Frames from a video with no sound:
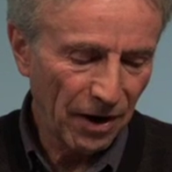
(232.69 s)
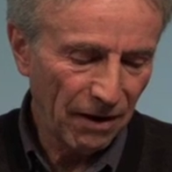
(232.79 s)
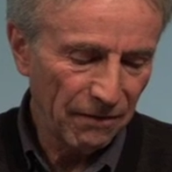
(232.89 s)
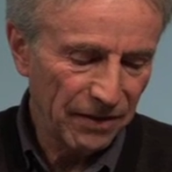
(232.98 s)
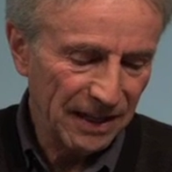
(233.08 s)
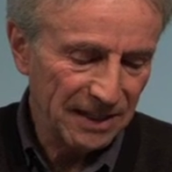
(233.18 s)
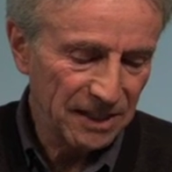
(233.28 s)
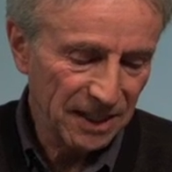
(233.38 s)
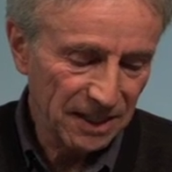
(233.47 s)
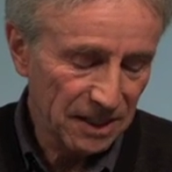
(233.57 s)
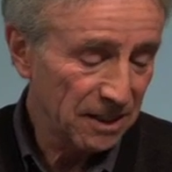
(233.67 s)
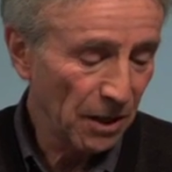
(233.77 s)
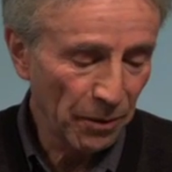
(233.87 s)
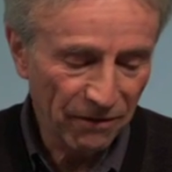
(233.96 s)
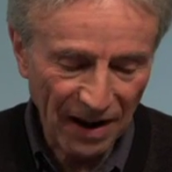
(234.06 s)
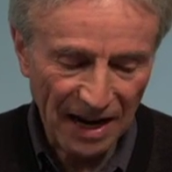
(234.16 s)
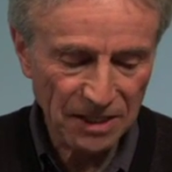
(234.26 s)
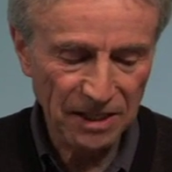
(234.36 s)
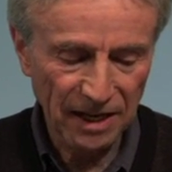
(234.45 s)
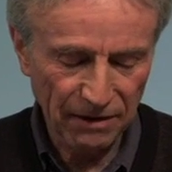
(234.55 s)
of the diseases that we
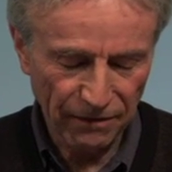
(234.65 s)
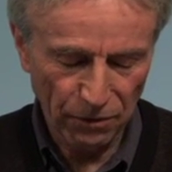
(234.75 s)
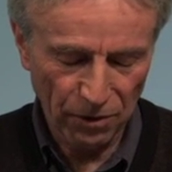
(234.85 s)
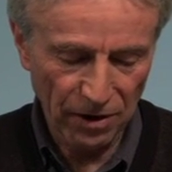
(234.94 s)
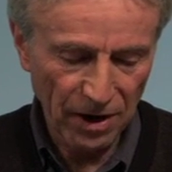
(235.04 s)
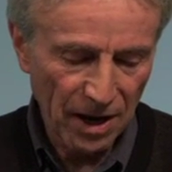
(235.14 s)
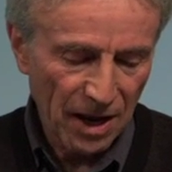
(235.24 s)
vaccinate for.